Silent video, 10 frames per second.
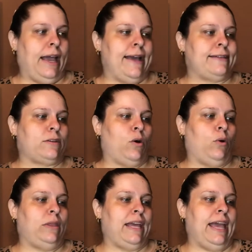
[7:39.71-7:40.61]
It's
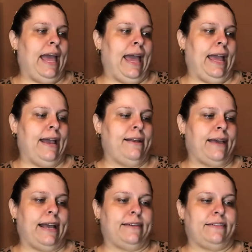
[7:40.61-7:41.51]
called the Hand
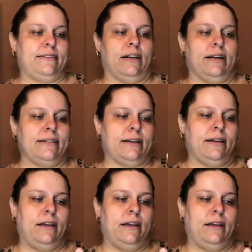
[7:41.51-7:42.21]
Exerciser.